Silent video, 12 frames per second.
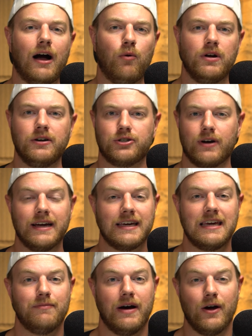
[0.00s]
I wanted to try and
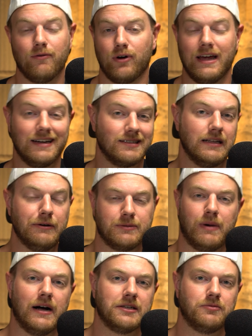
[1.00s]
keep my overhead as low as
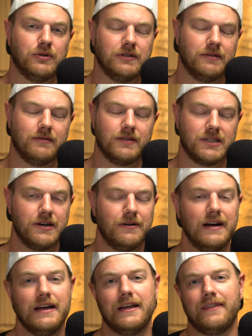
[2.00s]
possible.
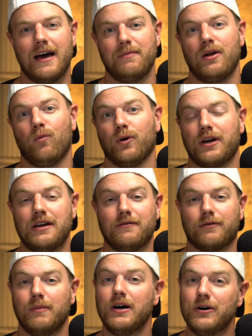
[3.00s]
So that meant working
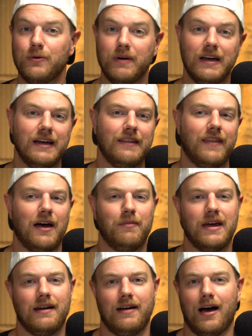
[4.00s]
from home, that
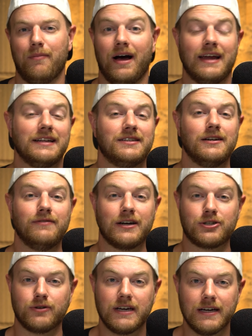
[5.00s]
meant not buying a ton of
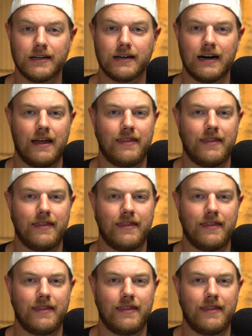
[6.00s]
extra gear,